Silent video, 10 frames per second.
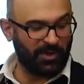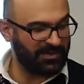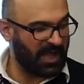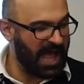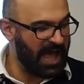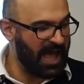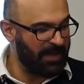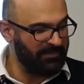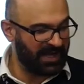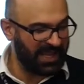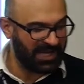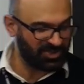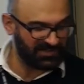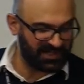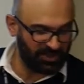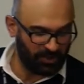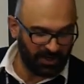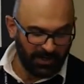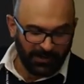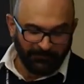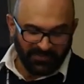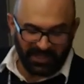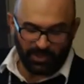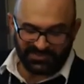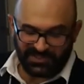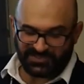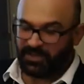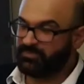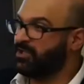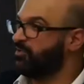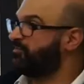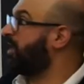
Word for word: build uh, mitigations in your in your system then you've